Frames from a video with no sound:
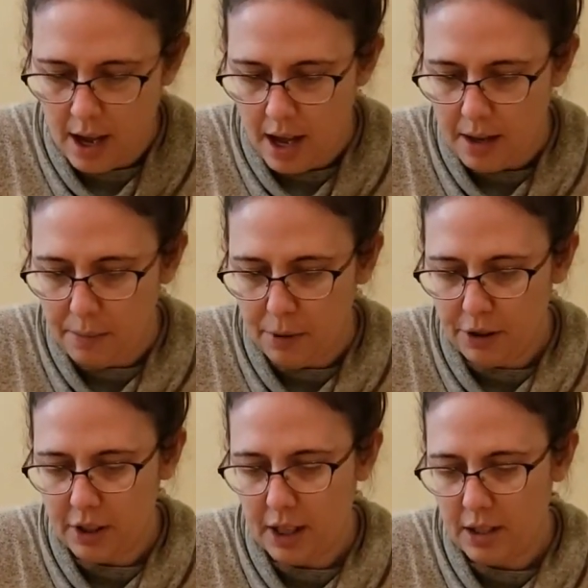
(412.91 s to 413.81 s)
and
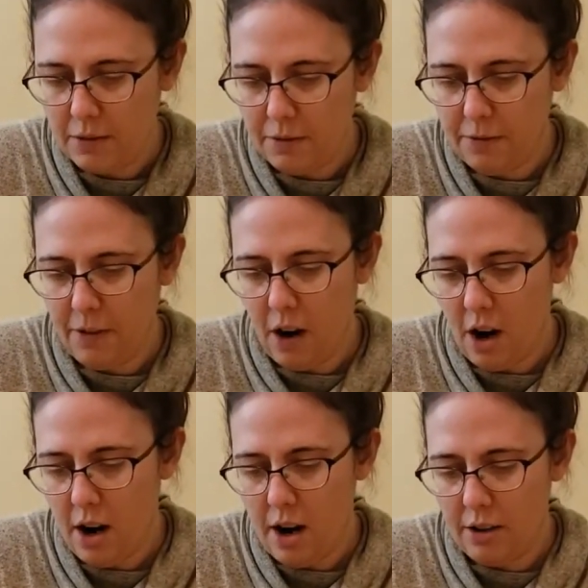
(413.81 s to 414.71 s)
push it as
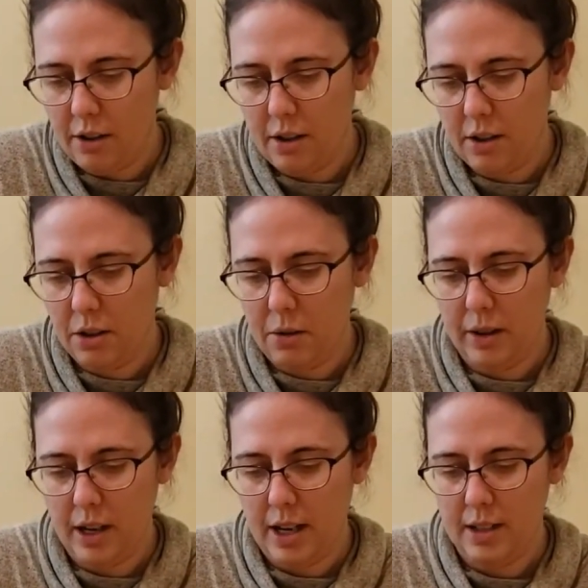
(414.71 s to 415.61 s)
far onto the skewer
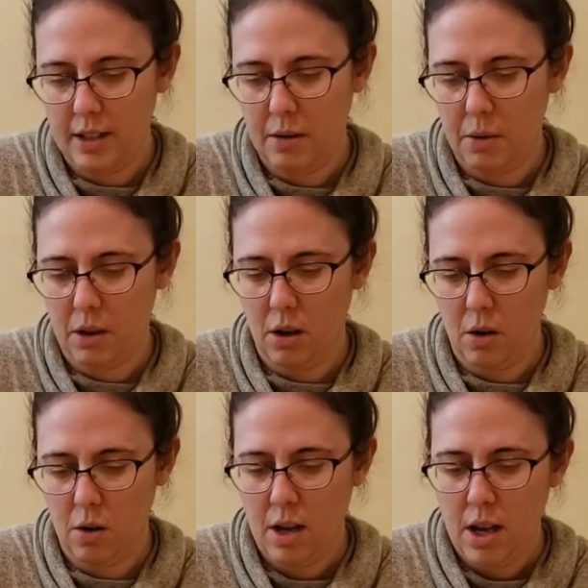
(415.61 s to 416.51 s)
as it will go.